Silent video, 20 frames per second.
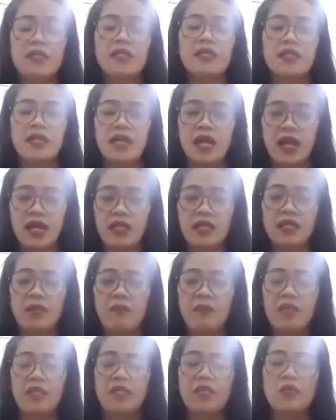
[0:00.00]
tagaan ka
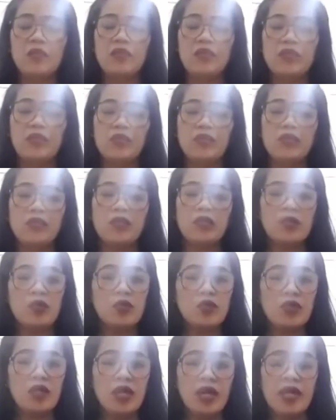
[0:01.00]
pa ni Lord o
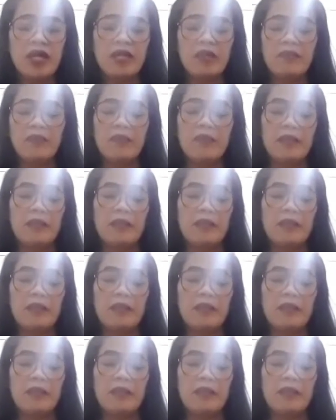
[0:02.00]
long life,